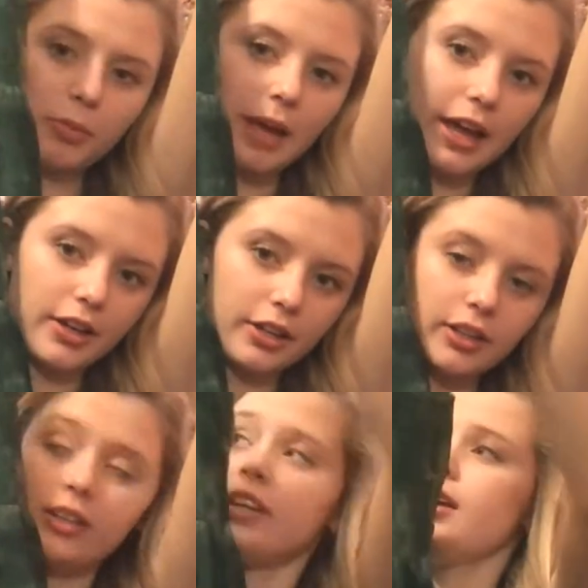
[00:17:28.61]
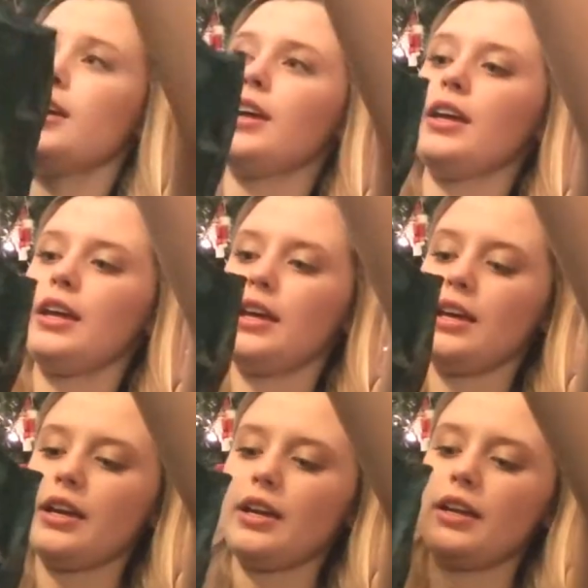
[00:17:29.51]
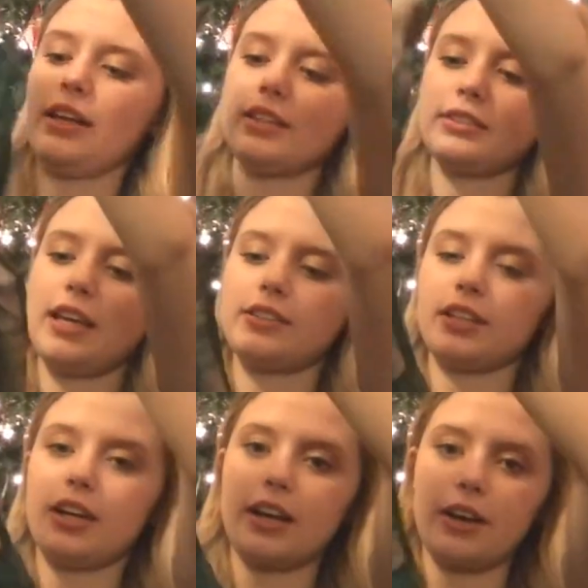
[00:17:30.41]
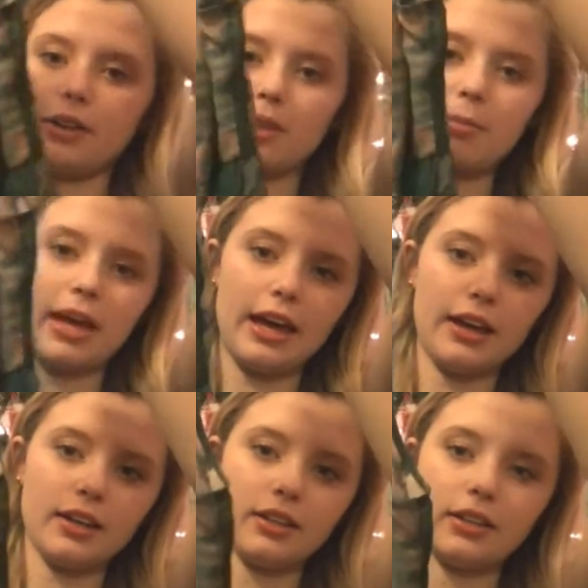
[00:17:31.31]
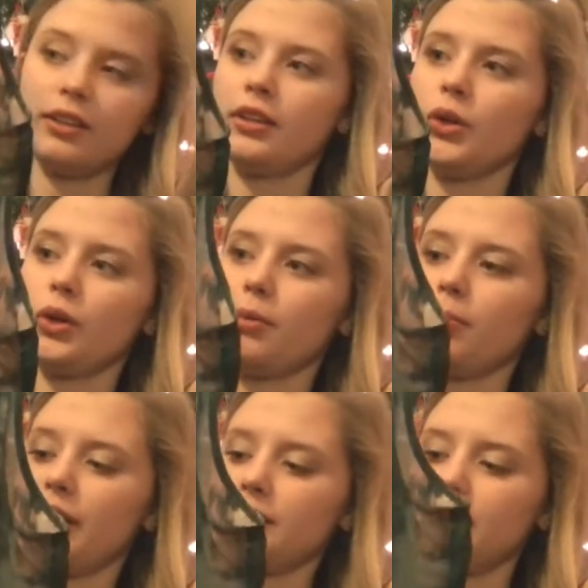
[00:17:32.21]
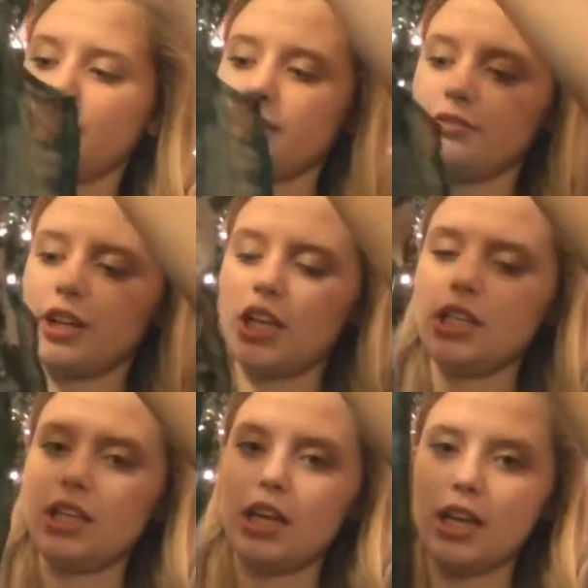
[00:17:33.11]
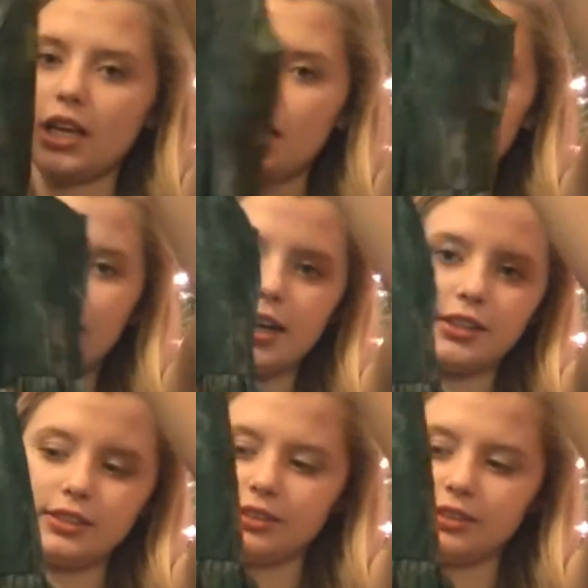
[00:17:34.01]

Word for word: pattern. And it has a cutout in the back, buttons down the front. And I got this